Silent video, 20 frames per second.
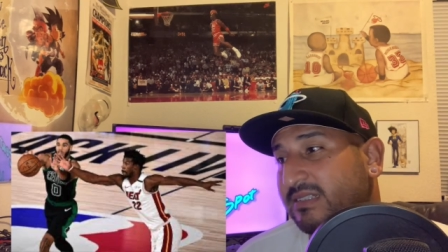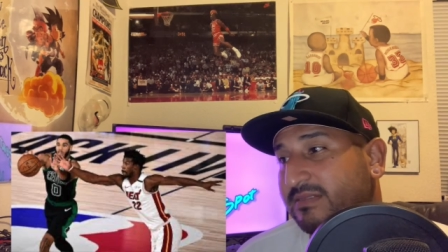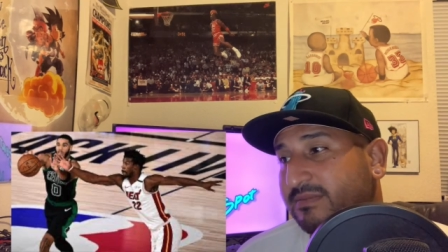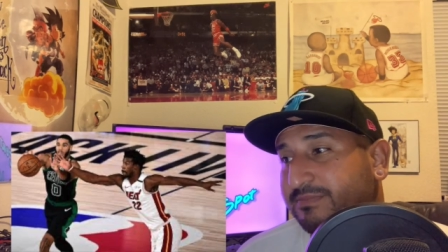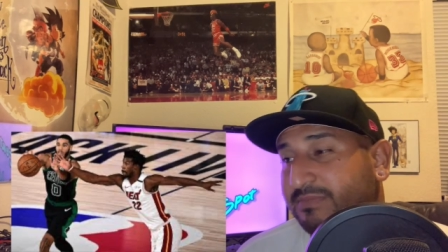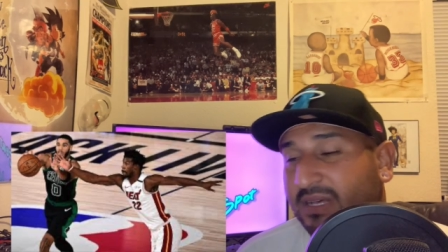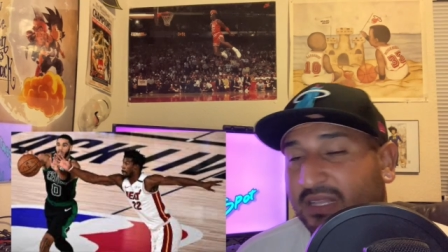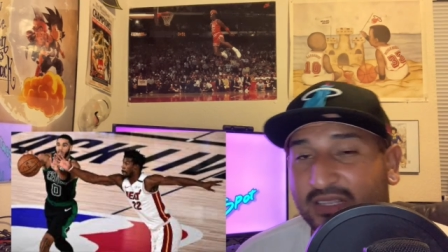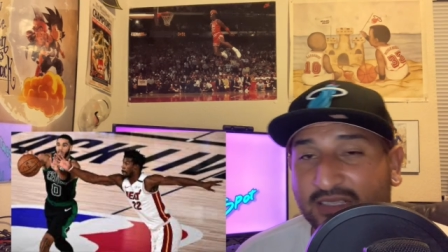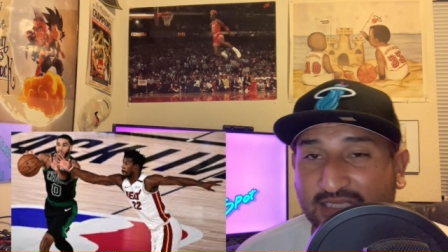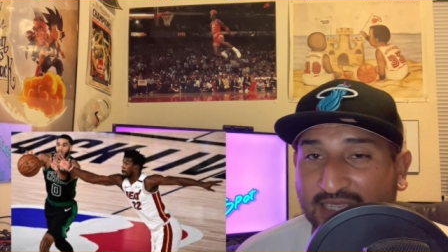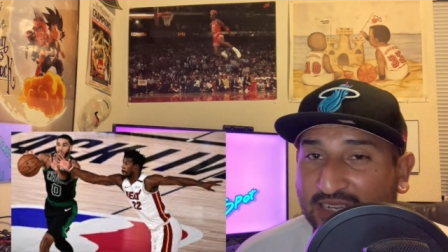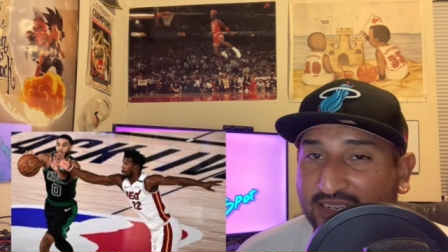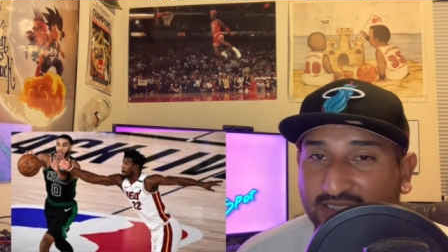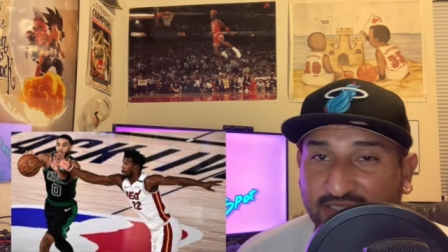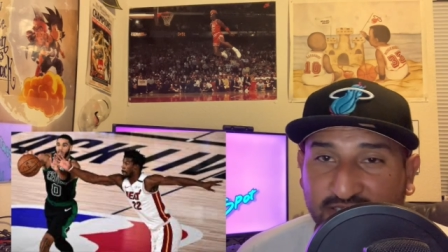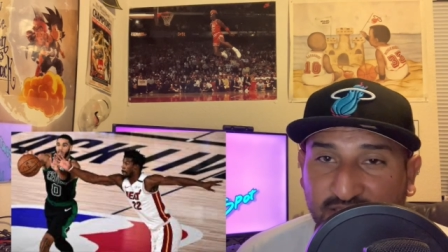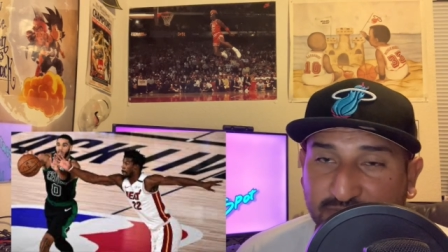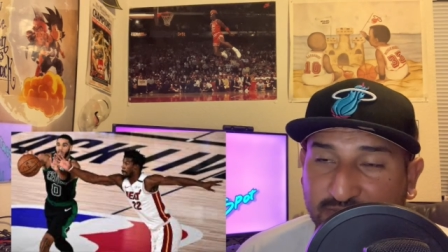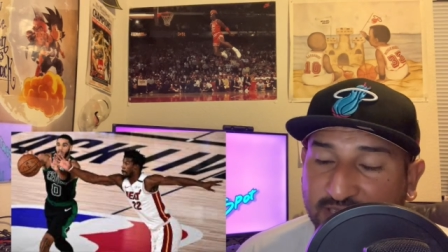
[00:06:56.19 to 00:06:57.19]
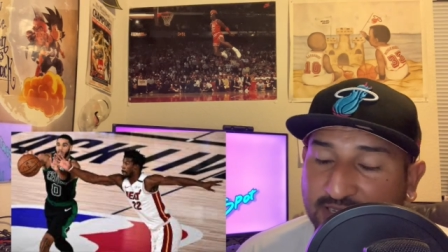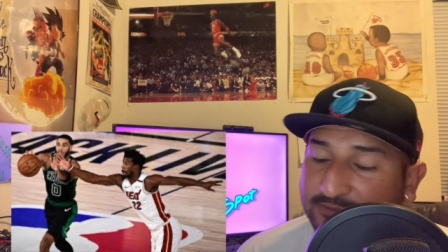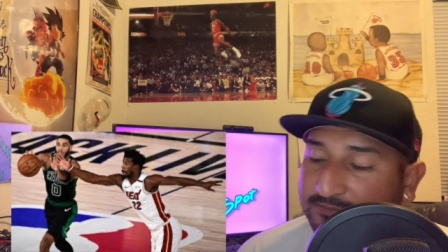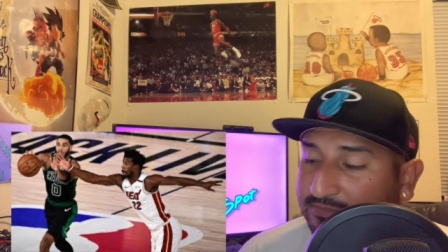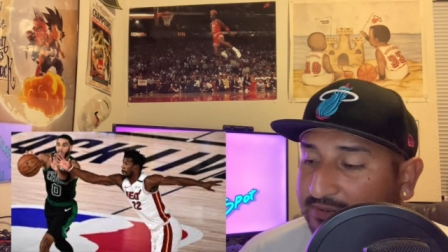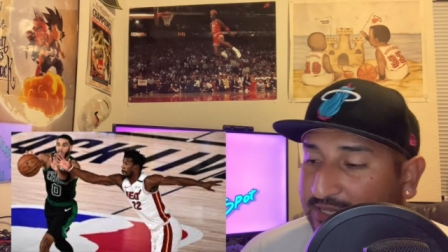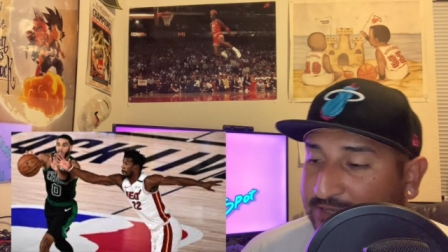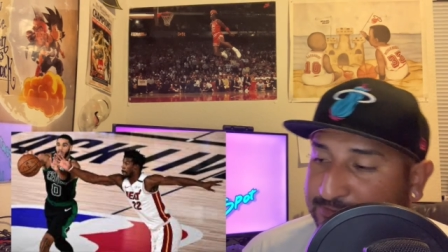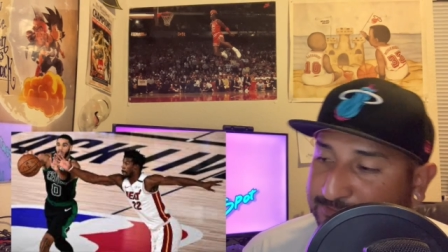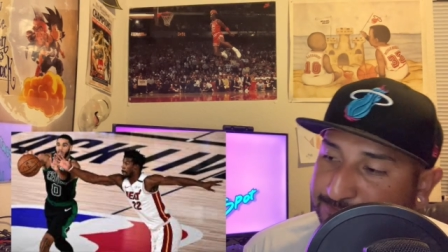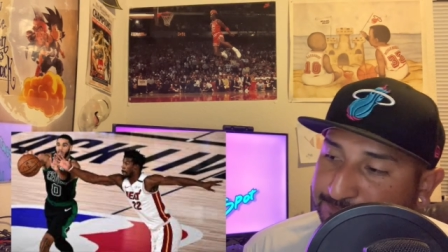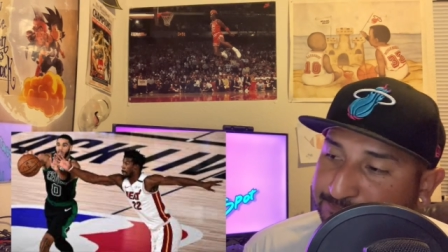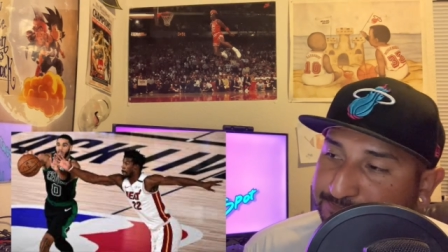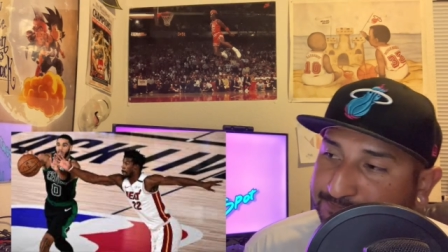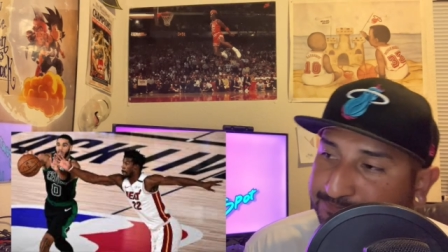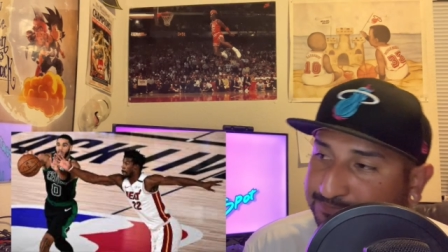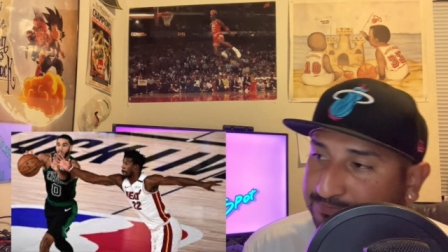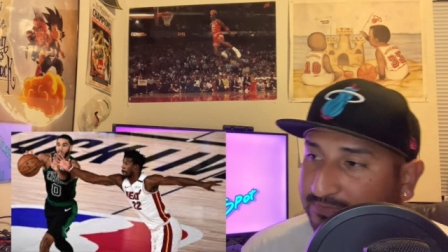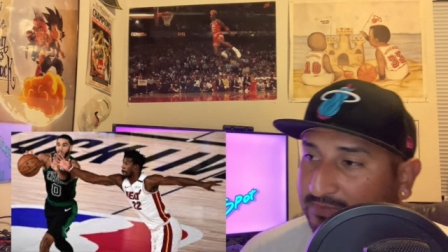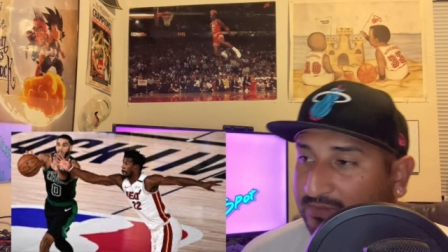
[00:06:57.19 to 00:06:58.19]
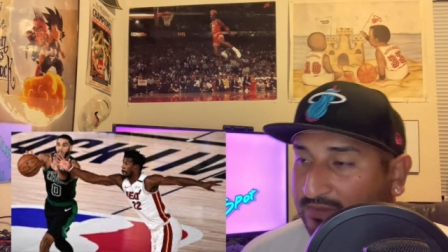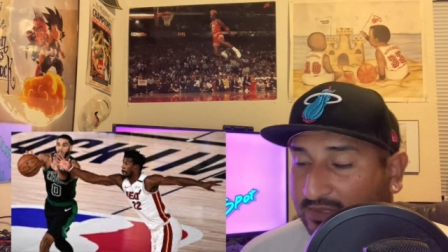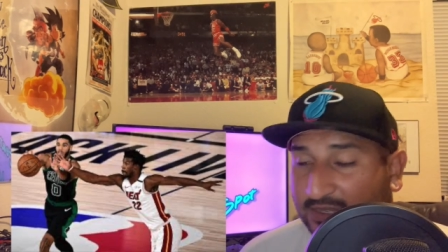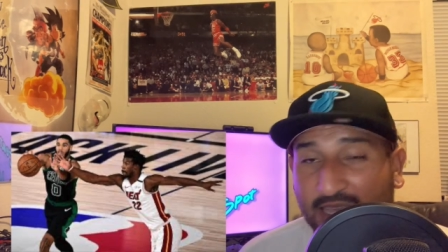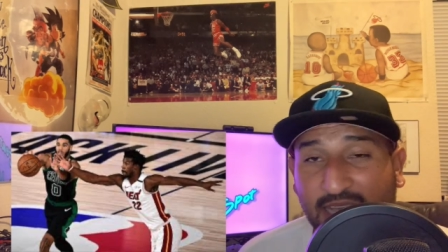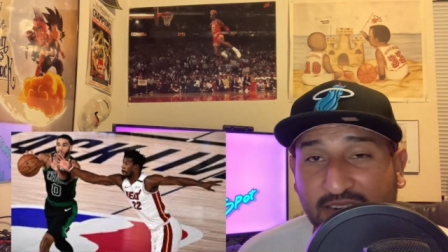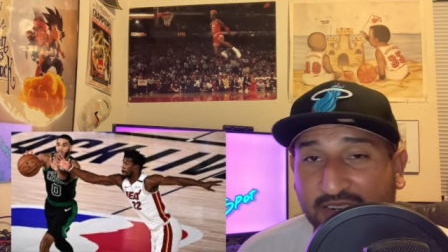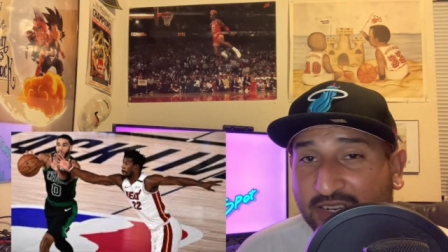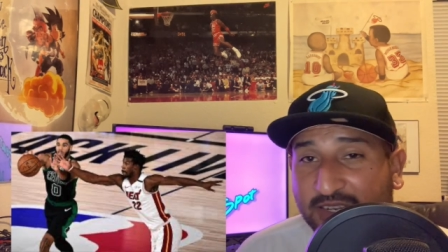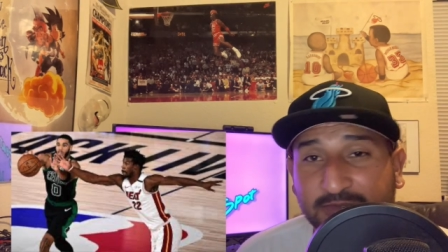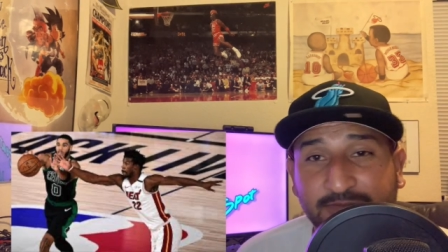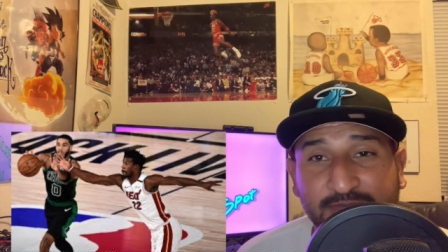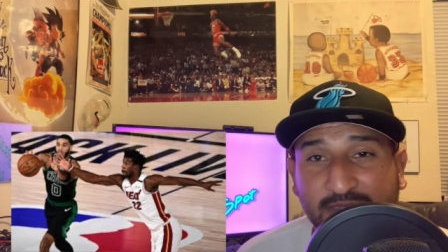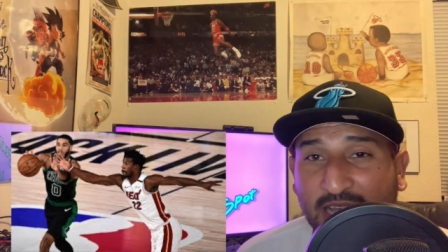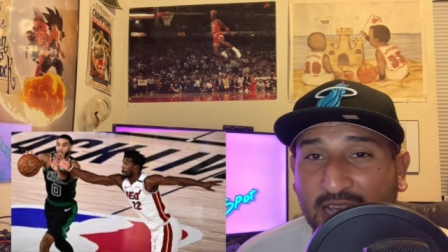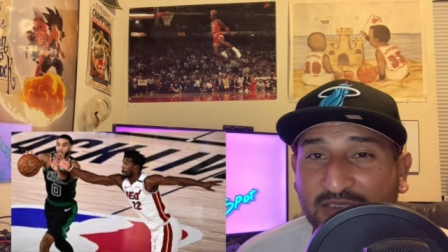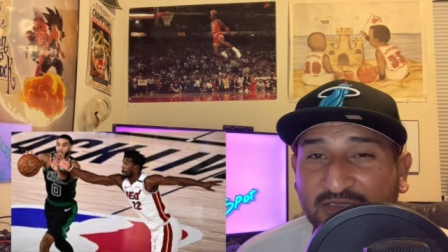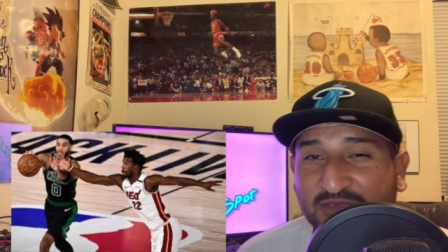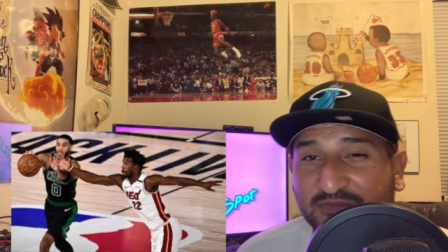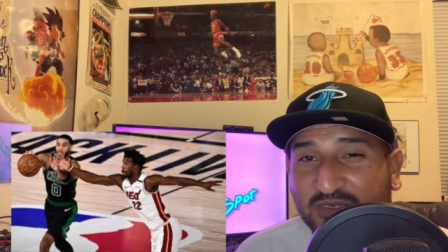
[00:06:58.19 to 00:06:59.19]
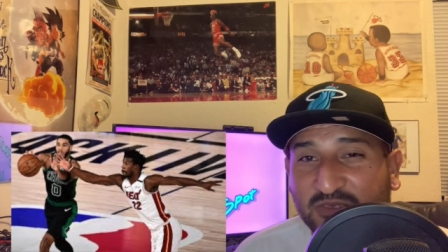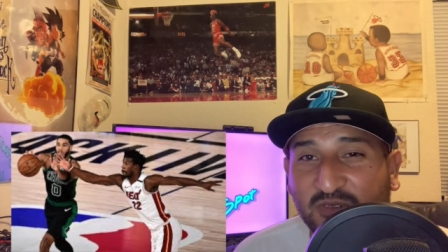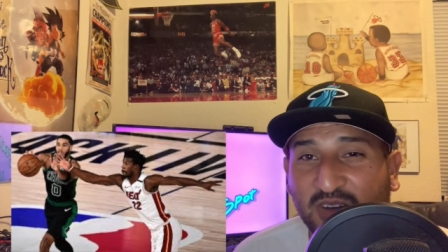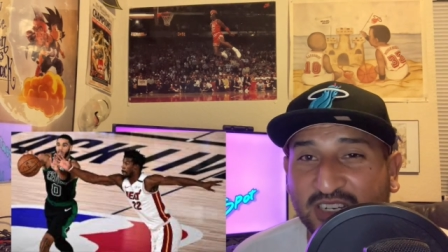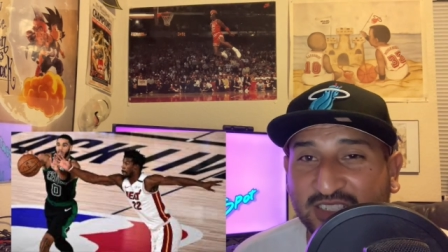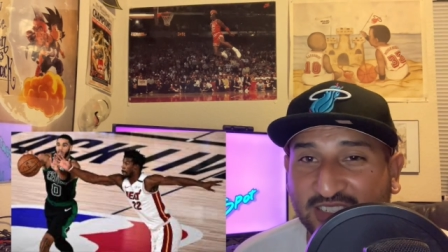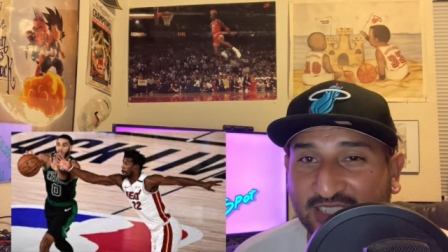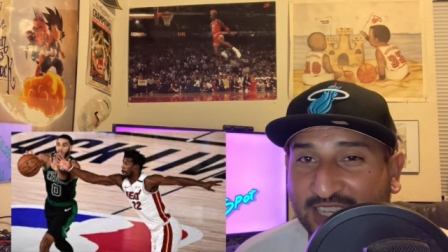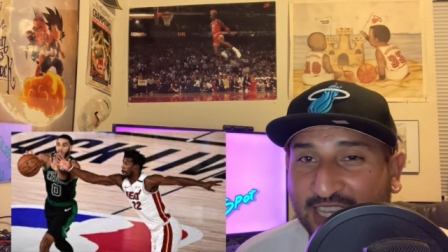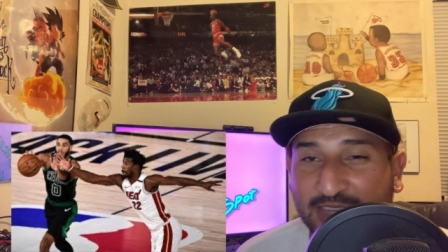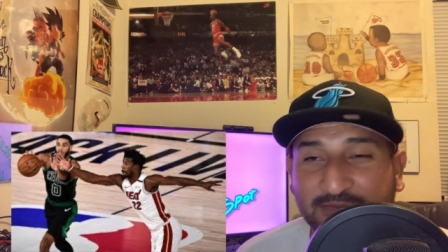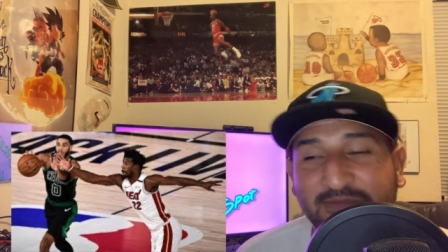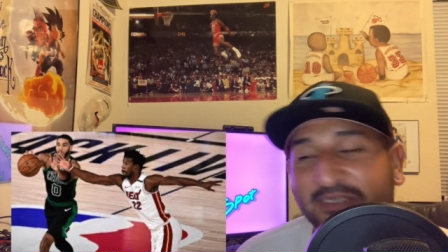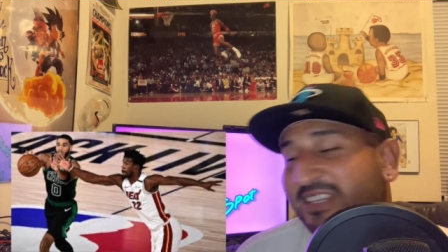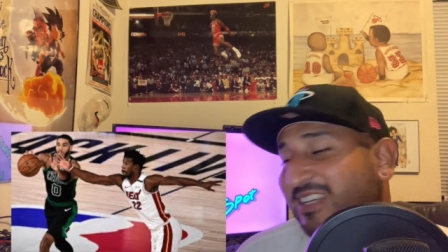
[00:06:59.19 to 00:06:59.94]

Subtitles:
Bella's out a little bit, but I don't know. I haven't been watching the game.